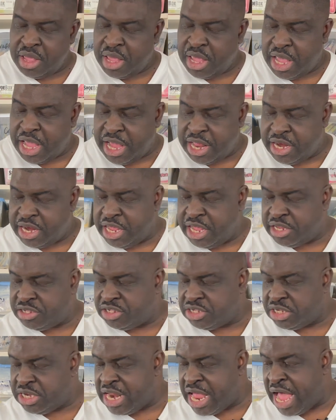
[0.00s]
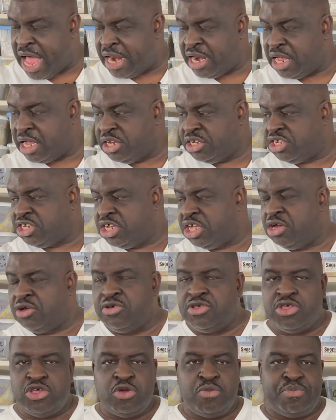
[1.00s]
And it's not until
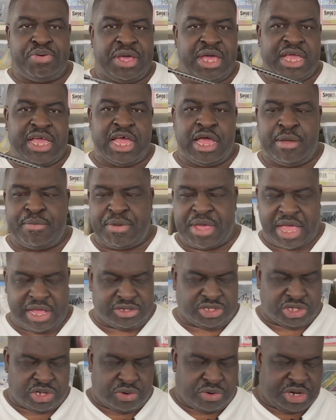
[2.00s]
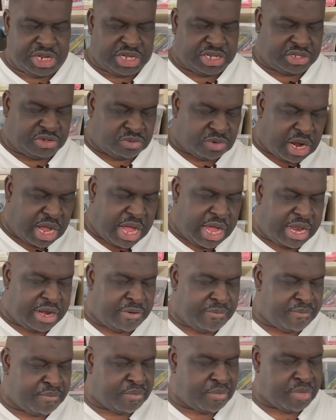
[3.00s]
you pick up a Zodius rod
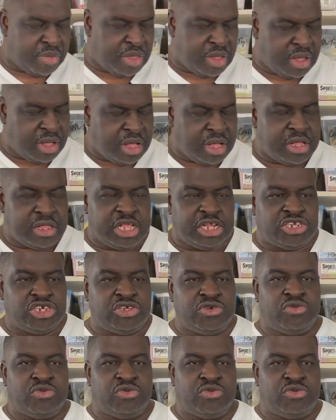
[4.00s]
that you